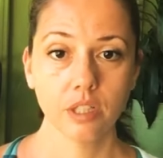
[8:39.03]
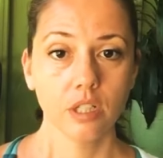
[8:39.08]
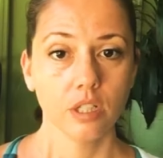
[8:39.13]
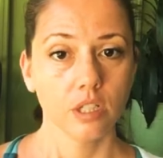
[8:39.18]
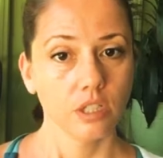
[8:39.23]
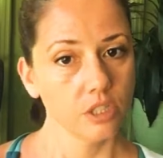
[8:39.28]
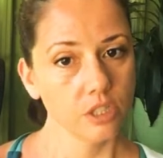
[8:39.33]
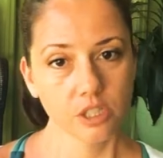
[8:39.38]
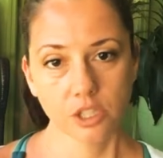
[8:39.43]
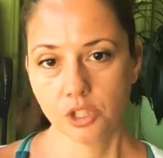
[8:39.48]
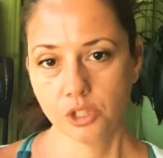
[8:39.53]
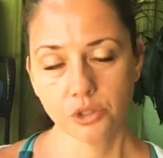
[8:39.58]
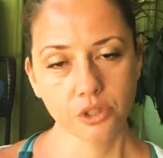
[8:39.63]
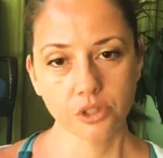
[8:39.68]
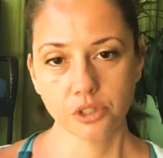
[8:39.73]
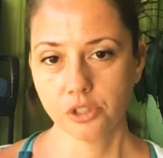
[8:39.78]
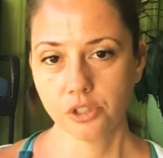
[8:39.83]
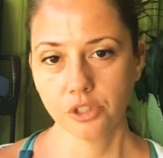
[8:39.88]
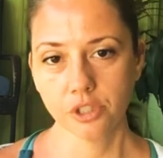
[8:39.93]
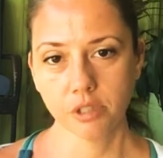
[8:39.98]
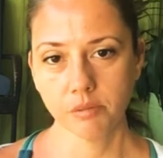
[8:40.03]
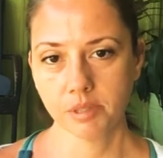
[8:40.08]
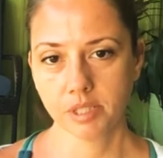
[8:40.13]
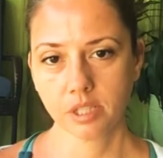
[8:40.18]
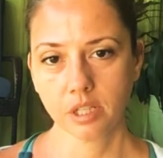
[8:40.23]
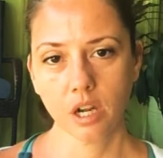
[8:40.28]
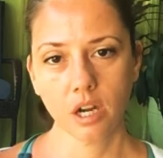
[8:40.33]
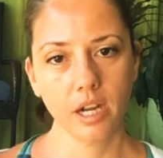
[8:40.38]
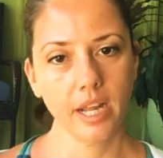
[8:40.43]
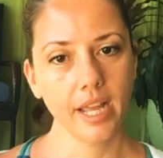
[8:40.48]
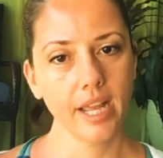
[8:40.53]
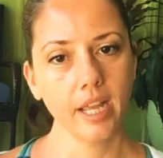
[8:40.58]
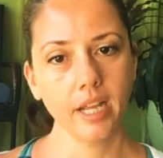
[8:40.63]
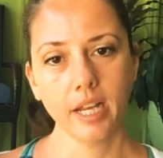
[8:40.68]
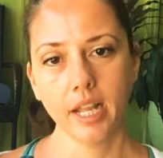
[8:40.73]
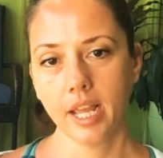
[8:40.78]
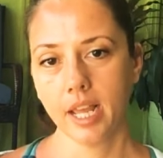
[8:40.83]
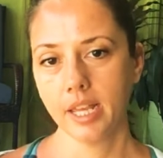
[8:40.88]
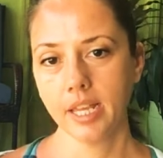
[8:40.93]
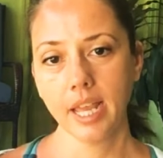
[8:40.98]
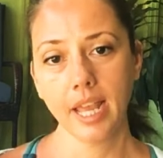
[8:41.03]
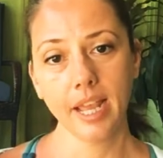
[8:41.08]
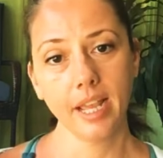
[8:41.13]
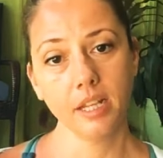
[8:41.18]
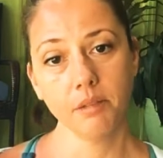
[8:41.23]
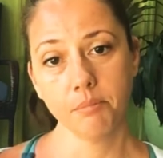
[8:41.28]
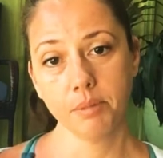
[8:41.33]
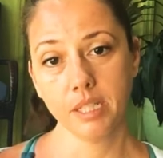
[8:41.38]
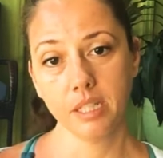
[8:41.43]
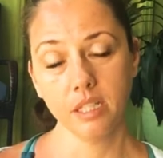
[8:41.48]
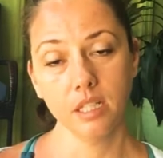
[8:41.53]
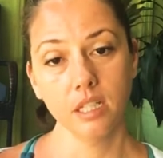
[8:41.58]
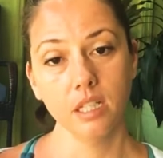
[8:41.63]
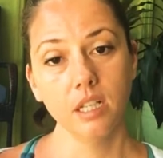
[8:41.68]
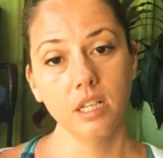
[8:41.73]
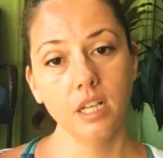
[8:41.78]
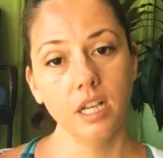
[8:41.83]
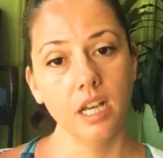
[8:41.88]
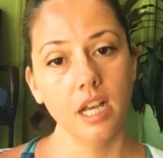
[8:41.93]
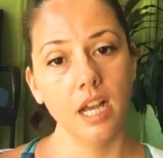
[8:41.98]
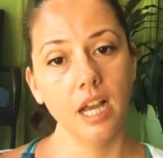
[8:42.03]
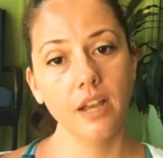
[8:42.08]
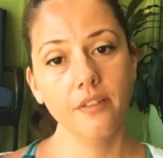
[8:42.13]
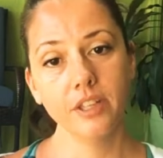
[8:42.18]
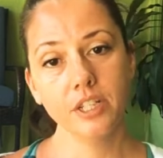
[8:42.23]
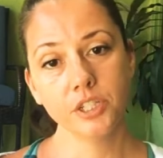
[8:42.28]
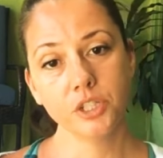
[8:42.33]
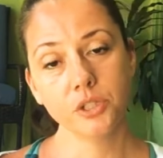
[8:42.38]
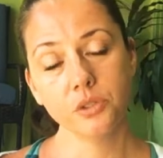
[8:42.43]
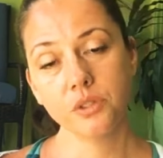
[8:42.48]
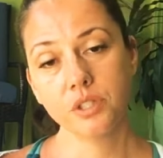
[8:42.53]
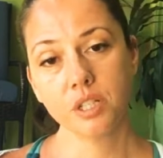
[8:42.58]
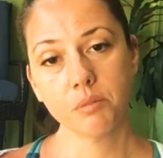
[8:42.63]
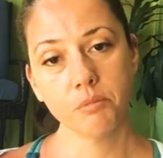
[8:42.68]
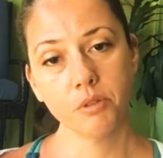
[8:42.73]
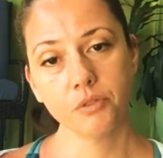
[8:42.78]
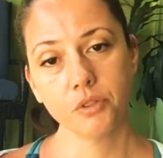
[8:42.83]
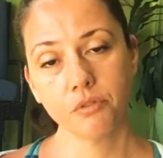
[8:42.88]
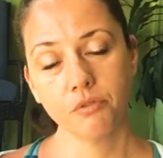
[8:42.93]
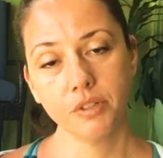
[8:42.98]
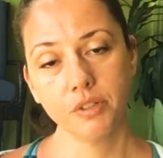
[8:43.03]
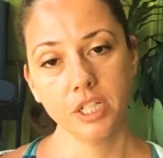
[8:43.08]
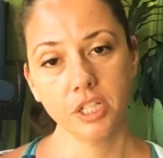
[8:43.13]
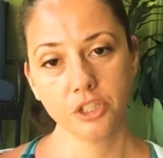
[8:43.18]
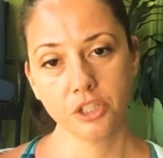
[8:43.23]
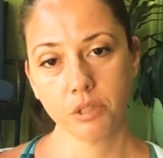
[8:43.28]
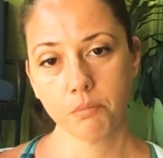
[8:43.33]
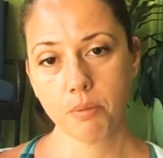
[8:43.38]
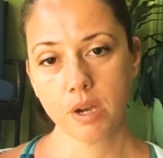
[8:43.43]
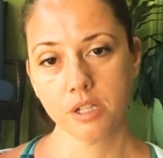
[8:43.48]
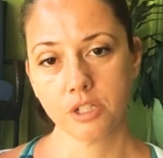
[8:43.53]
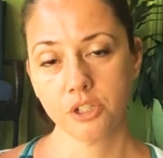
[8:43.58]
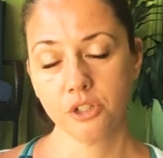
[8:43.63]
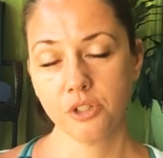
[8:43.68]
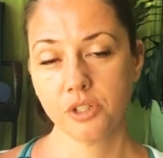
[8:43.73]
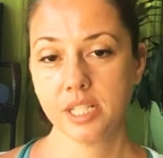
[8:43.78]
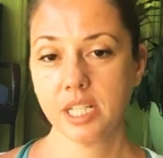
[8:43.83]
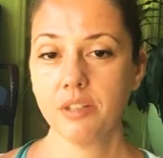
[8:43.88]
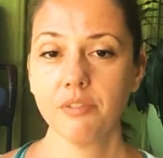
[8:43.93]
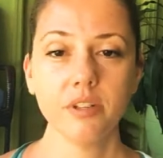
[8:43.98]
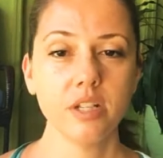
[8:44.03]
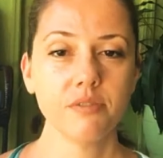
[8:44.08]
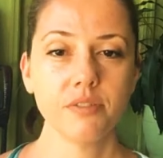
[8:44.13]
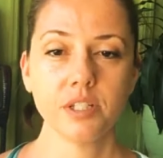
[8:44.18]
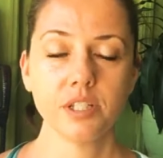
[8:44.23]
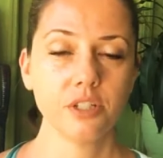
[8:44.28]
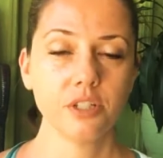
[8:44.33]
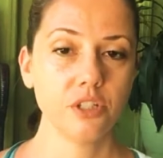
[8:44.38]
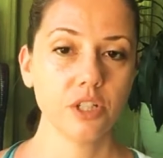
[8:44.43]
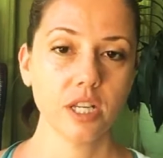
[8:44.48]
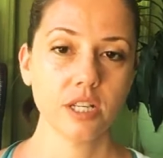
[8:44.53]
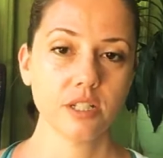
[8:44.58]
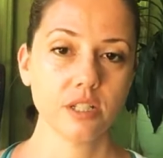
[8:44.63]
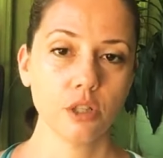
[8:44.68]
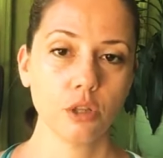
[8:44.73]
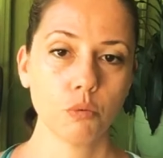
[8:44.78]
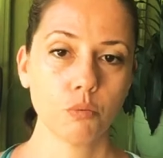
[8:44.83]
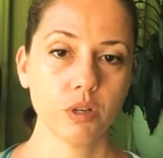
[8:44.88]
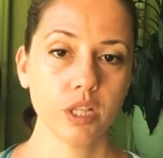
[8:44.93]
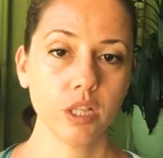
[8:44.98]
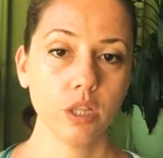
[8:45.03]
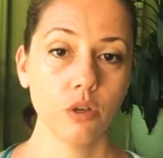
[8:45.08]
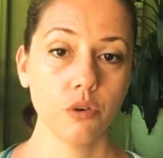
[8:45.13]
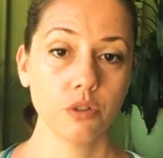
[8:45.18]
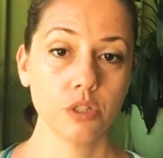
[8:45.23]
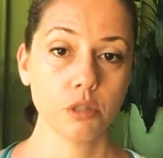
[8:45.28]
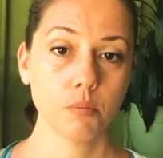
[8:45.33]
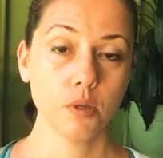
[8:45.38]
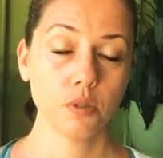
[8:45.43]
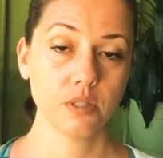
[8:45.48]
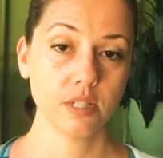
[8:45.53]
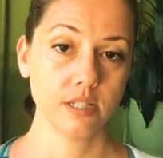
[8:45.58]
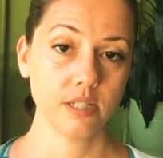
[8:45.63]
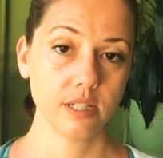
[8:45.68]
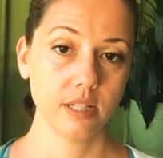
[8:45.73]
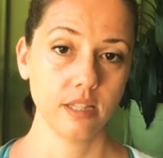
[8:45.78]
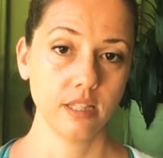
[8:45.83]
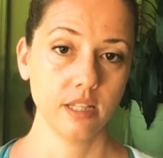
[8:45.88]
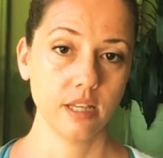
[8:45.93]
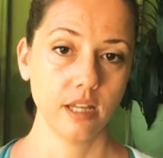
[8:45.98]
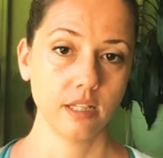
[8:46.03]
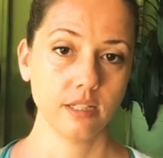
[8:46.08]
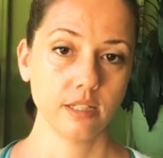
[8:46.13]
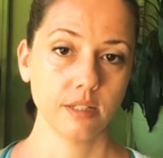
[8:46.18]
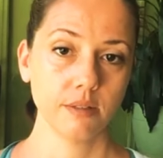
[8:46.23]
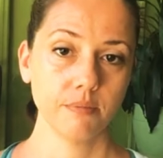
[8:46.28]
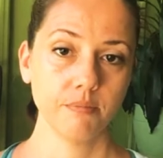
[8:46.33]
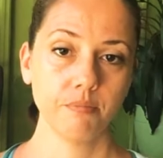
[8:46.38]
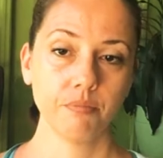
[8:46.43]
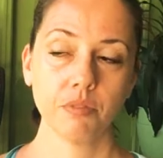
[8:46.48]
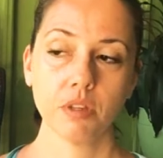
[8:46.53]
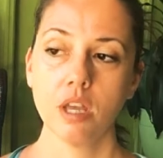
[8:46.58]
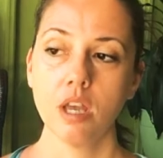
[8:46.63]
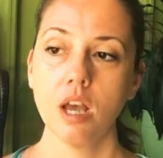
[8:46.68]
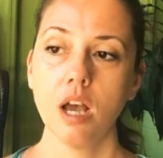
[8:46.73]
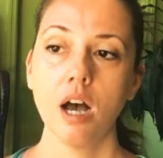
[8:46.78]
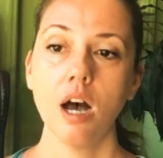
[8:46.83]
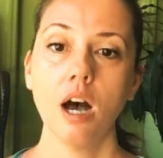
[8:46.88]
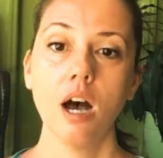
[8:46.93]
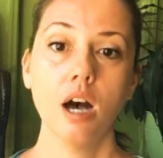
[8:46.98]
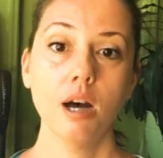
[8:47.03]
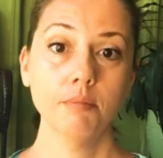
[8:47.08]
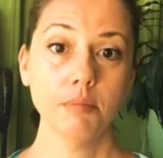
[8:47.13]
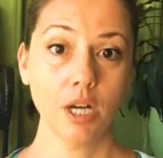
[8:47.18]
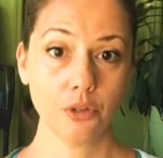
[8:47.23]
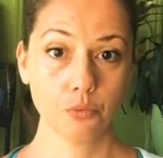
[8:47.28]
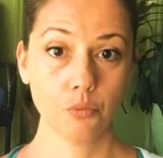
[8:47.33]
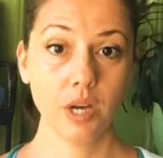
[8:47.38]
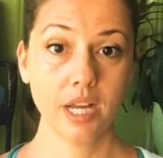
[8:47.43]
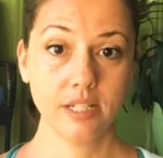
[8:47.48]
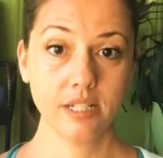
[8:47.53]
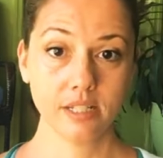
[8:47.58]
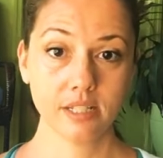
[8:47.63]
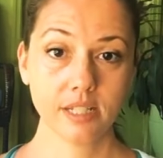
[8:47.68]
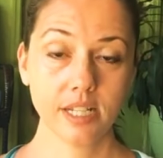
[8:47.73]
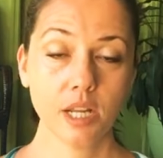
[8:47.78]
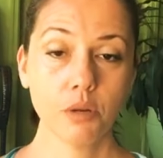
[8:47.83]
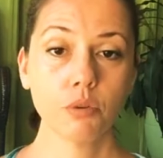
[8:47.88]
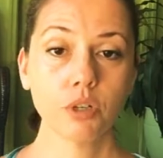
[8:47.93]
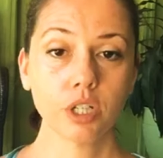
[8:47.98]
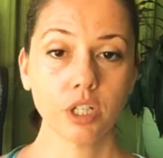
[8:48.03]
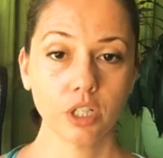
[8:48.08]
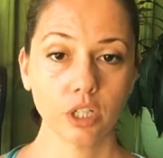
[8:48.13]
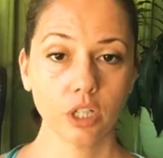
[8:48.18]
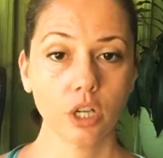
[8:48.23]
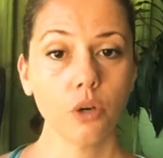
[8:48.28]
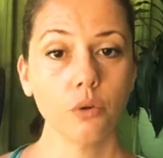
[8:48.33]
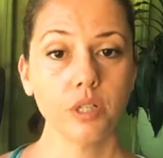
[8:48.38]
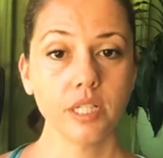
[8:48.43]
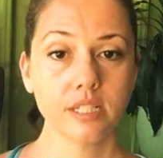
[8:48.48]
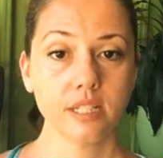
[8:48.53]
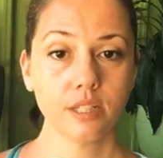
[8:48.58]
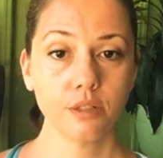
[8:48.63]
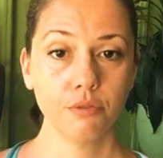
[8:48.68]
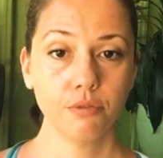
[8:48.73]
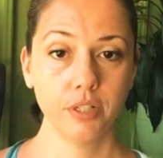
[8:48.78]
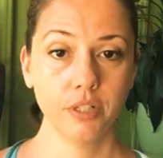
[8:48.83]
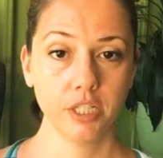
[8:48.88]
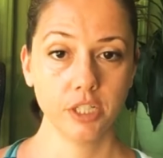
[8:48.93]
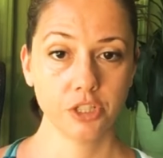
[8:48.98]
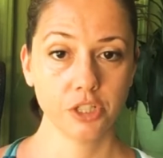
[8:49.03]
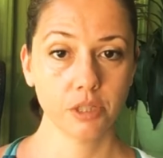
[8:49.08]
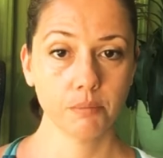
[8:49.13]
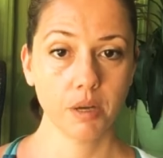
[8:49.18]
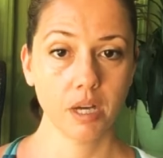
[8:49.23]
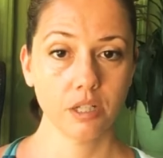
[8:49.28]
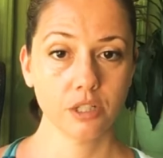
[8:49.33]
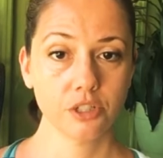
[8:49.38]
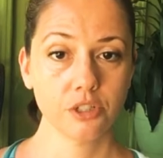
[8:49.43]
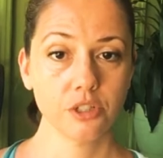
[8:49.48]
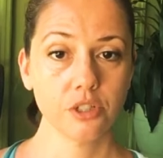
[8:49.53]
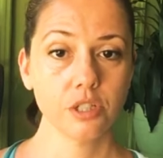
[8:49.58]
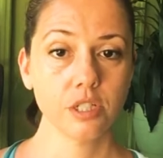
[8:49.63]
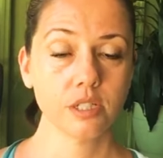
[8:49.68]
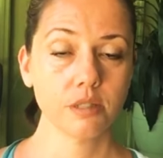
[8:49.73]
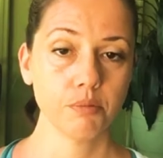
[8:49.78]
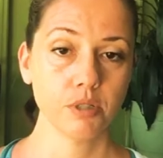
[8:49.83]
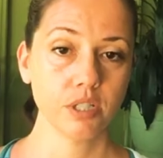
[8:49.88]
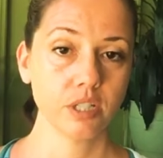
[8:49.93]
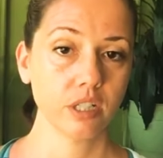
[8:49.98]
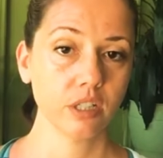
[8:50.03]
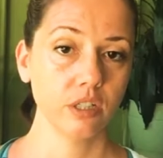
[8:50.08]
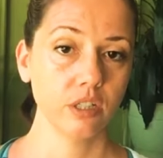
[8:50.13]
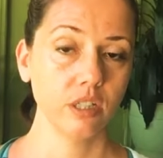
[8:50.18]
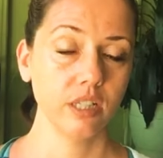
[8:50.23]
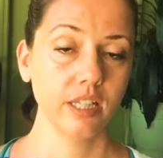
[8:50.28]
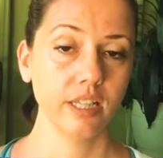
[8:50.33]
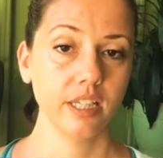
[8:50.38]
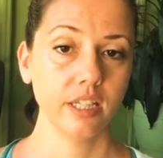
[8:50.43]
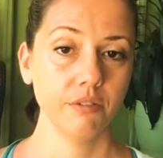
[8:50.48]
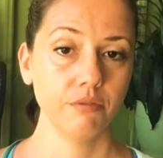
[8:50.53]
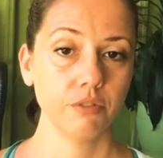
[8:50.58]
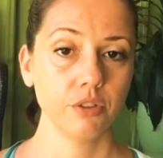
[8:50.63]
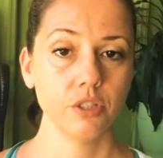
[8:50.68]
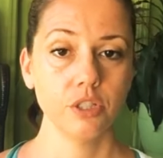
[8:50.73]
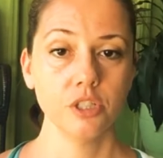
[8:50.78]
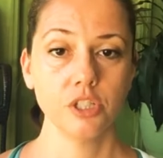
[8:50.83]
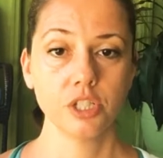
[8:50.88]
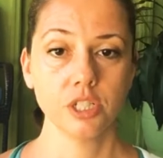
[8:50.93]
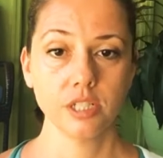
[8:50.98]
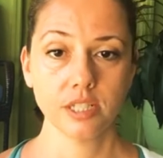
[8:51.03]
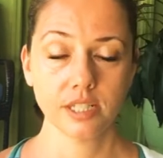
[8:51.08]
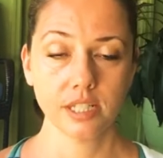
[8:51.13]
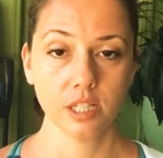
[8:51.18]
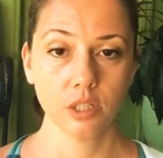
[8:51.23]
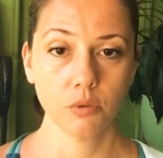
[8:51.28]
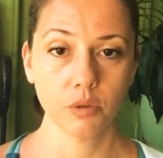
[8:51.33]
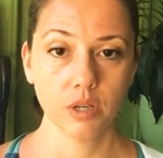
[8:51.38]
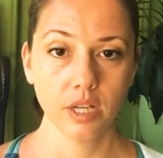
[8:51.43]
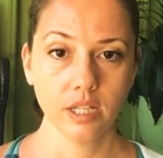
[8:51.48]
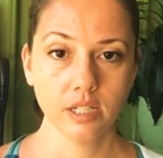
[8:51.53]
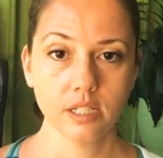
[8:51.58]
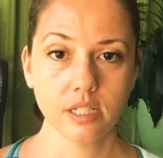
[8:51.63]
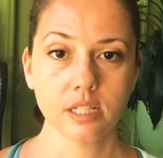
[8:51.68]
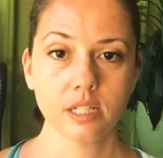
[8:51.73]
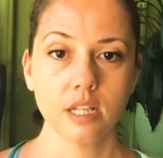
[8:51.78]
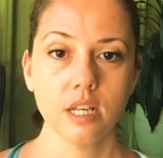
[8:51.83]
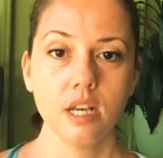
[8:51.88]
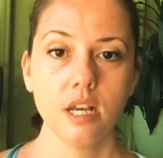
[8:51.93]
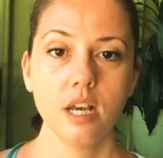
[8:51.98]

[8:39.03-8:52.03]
just do your Surya Namaskar, 8A, 8B, and then do some of your finishing postures, even if it's just the 3 lotus poses at the end. On Wednesday, we're going to go into the finishing postures, particularly the inversion sequence.